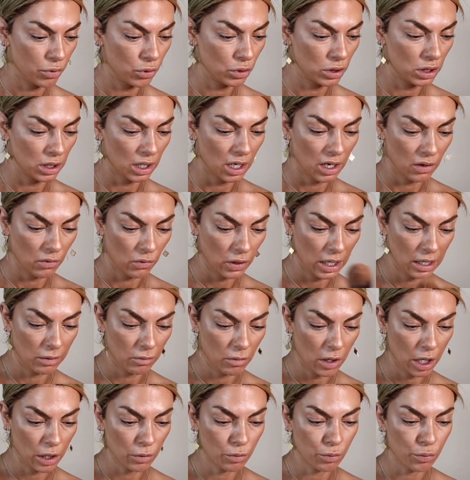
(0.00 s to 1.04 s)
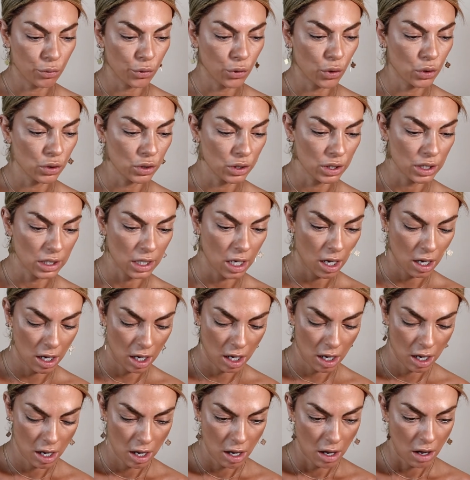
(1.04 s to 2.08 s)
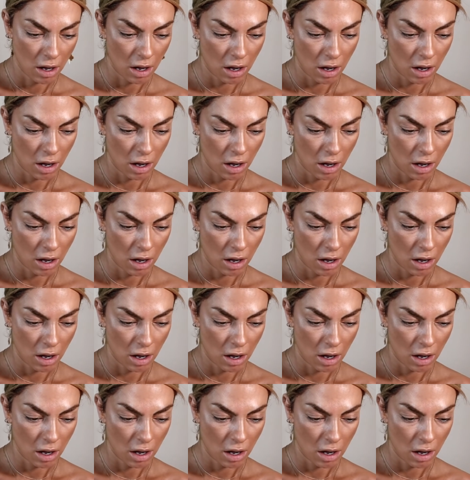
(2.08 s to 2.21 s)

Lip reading: put away my bronzer,